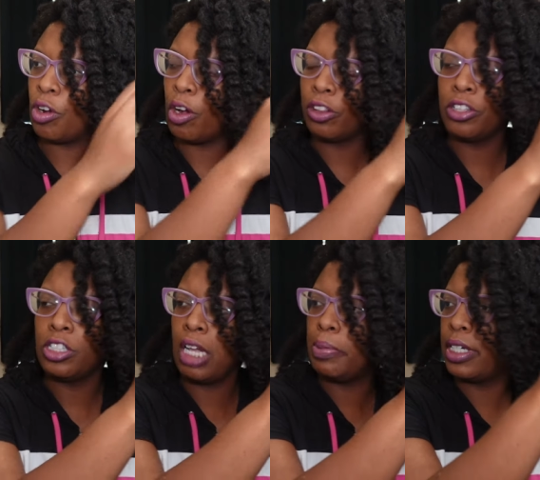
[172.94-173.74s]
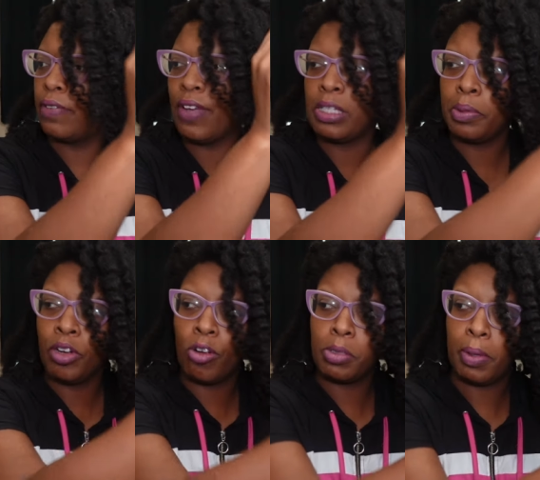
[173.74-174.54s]
group. Girl, those neighborhood Facebook
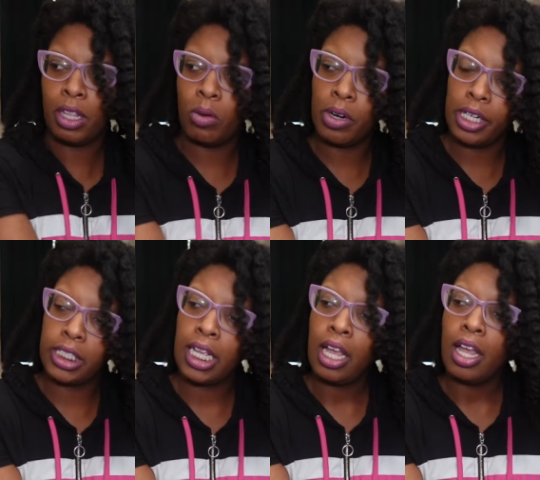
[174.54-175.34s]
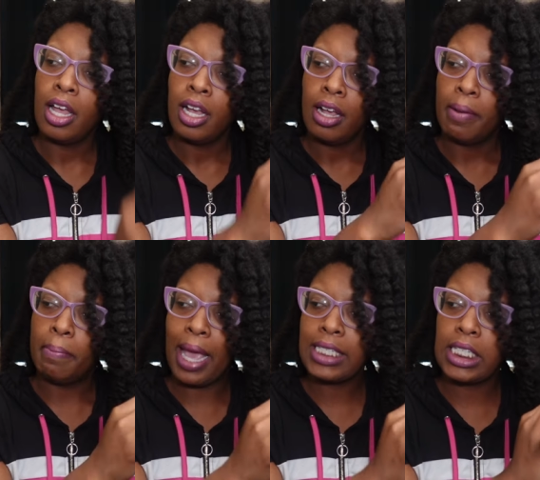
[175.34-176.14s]
groups be the worst
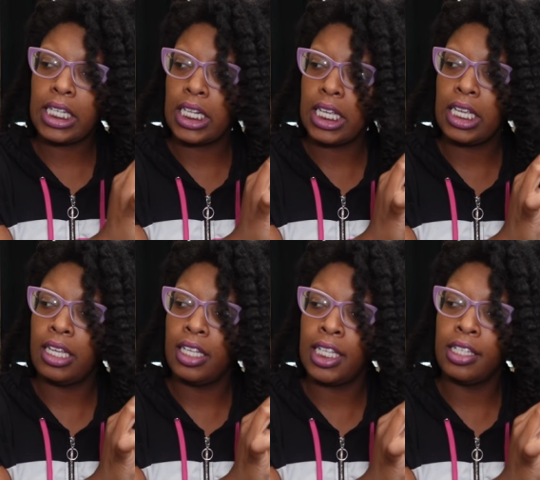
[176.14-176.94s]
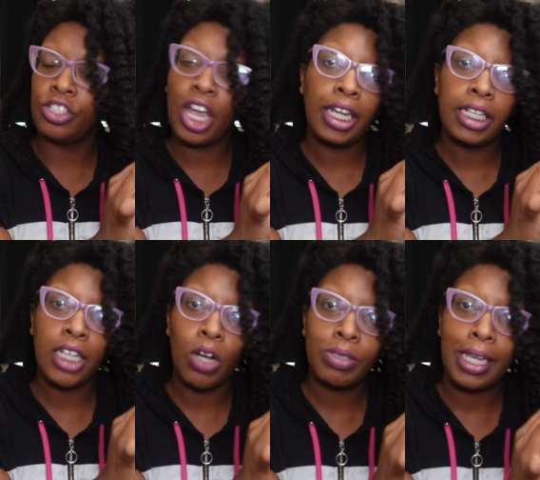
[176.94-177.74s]
basically checking
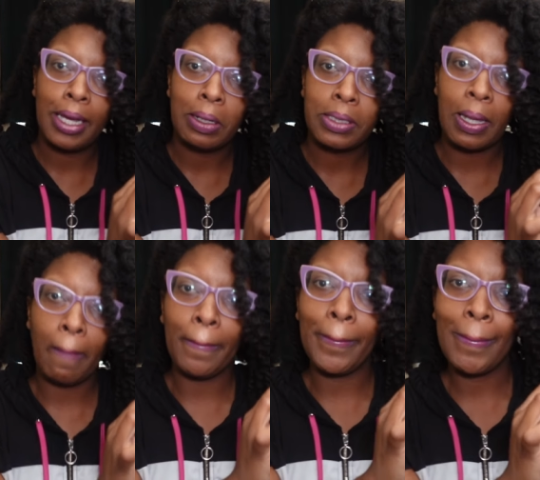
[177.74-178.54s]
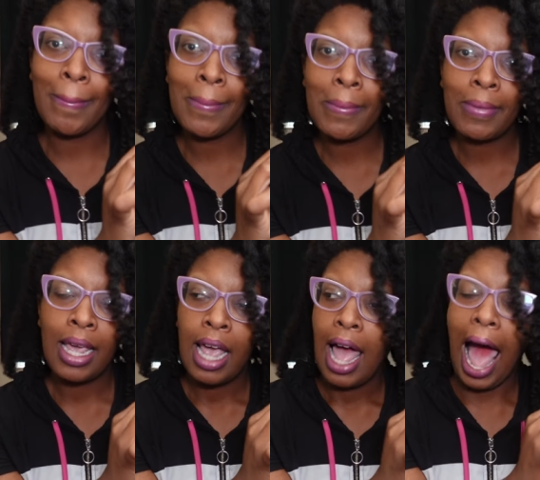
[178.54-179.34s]
into hotels.
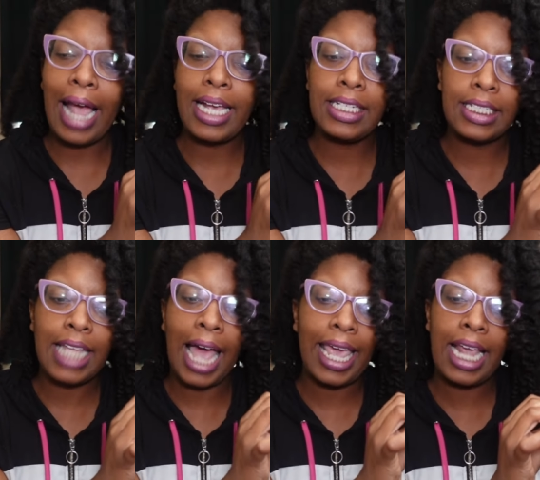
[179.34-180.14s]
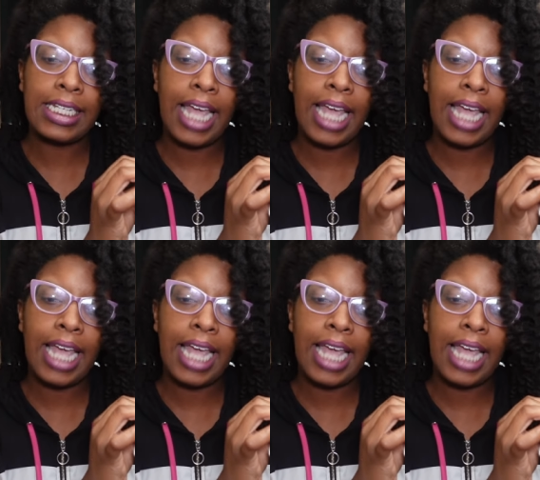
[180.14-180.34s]
I couldn't, I can't